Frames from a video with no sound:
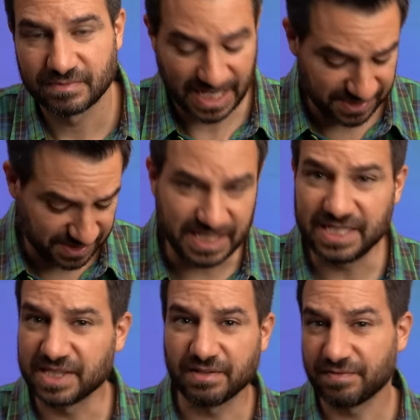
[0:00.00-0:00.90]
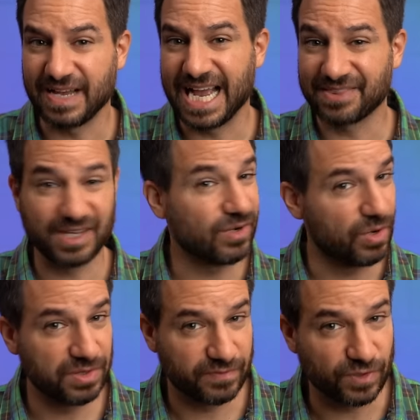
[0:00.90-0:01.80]
As seen in the fact that
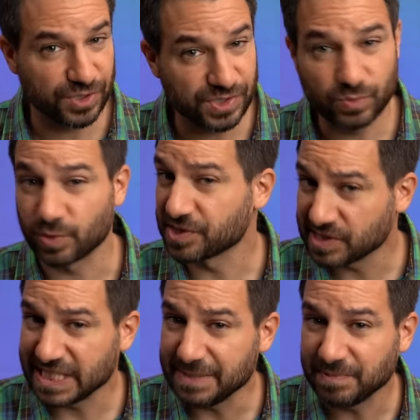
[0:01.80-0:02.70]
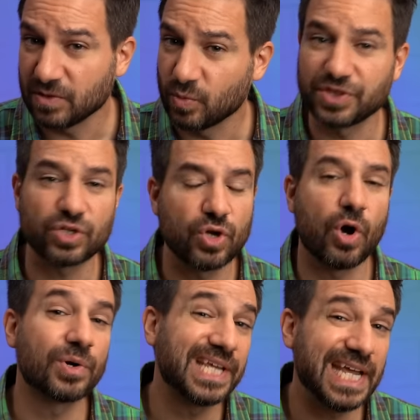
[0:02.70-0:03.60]
all the virgins were sleeping when the
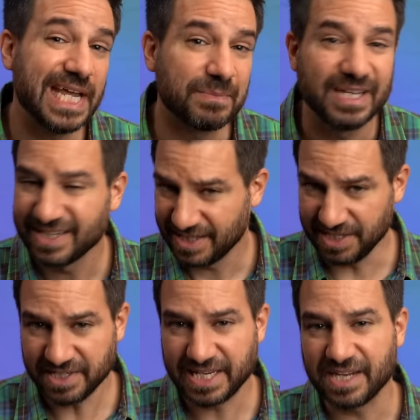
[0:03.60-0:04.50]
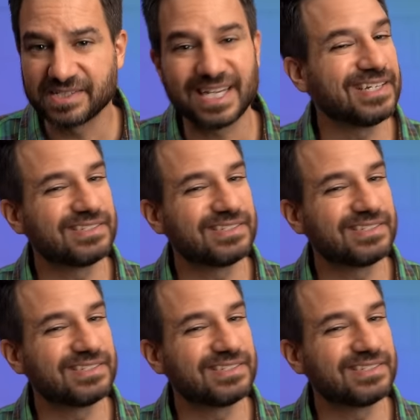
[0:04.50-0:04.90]
call came indicates that